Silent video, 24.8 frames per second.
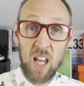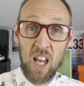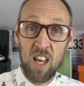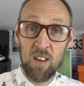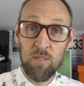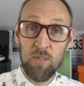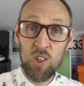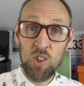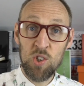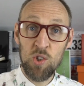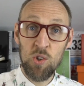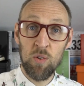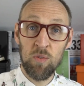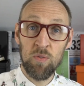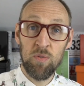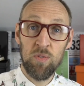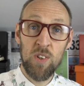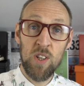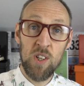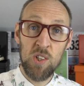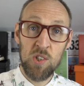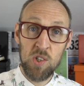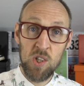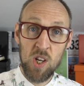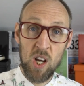If it's your
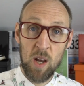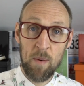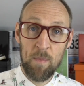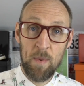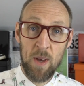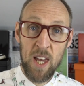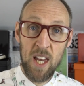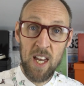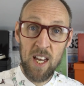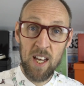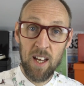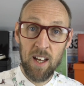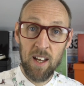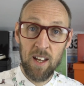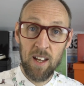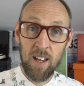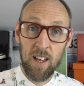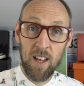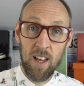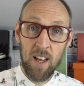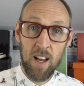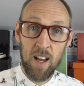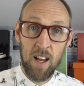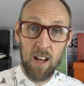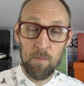first time here
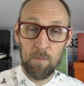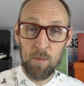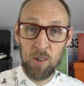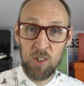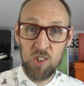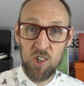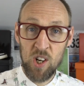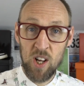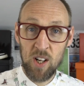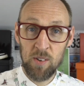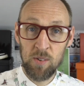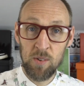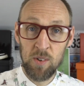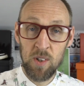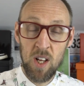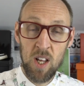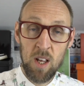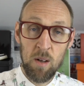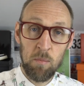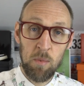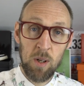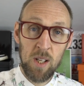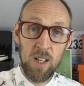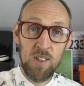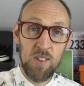at my channel,
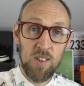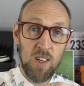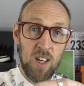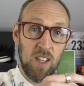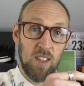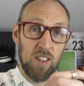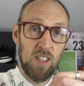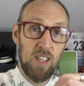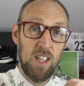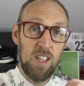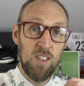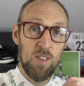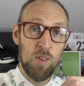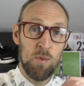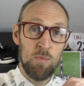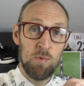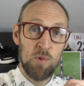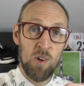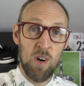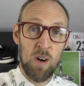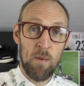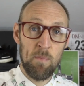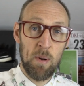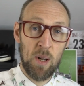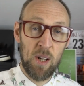please hit the
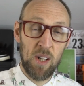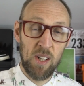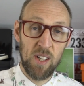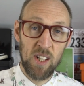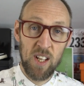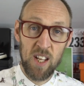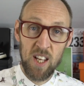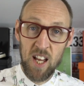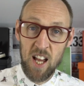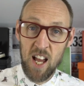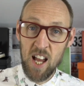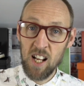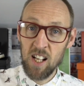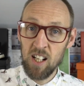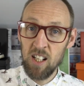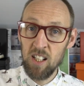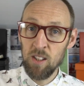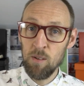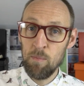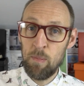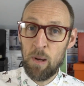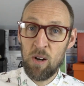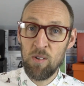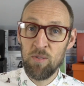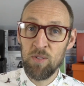subscribe button and
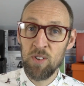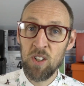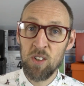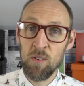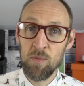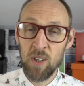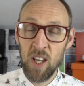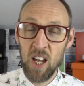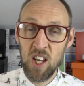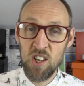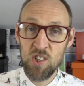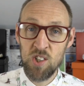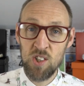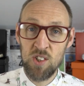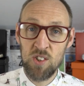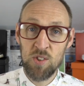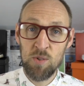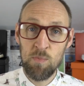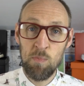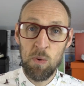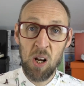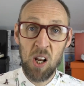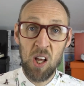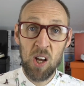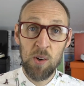click the bell for
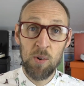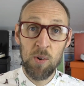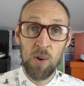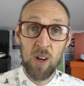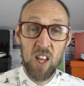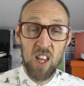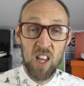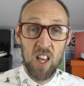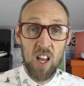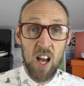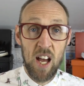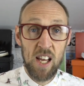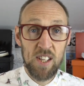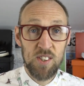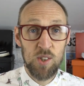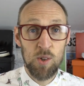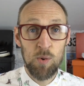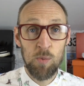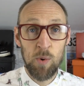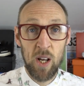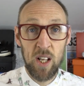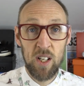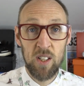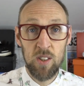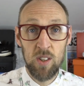notifications below as
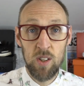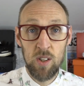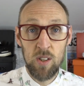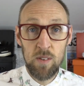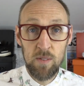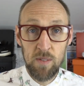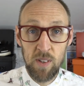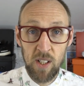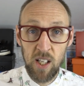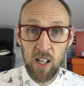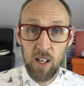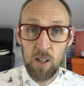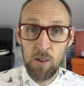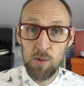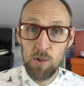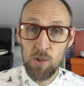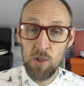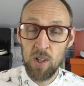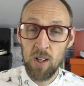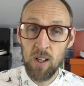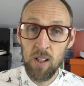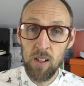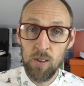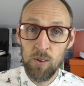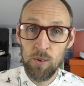to when new
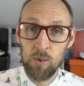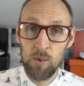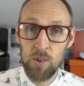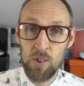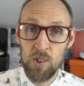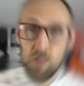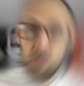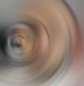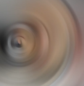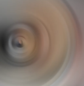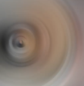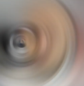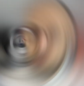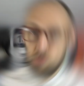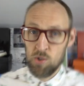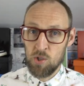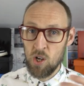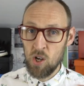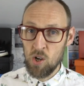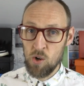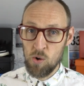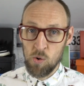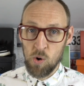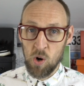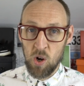videos are launched.
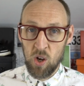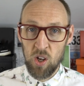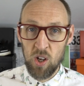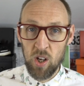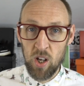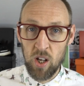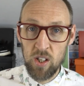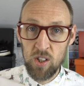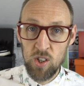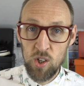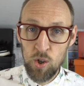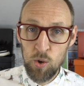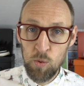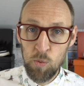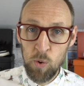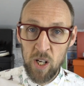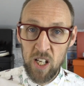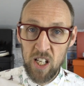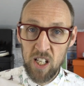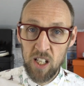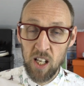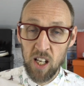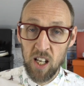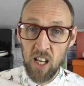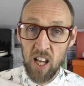So, a new
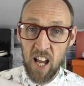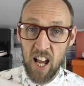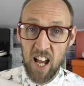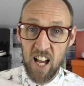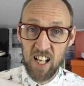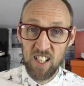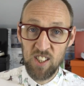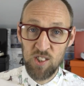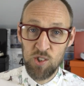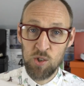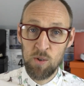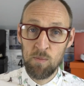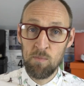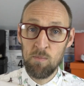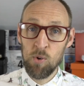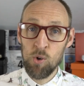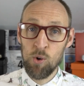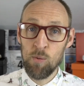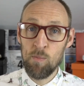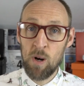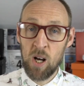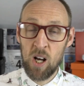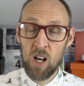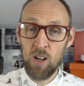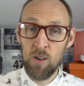week and some
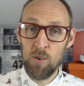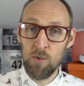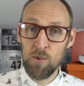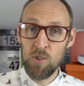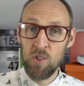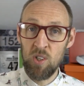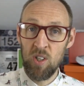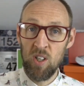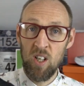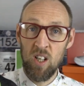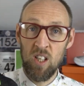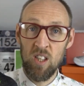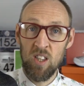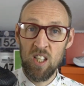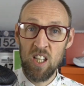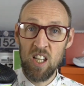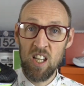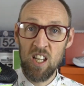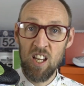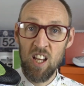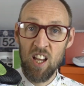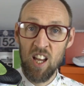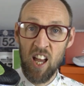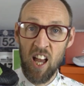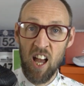more miles in
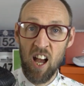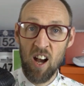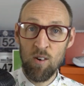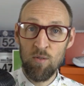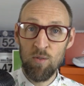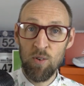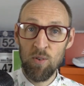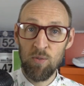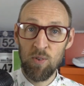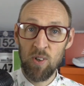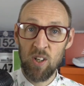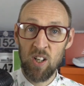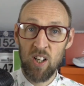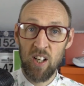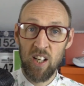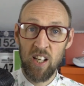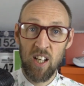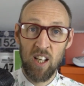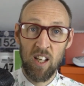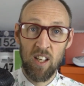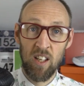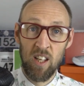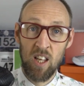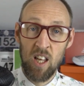the Alphafly.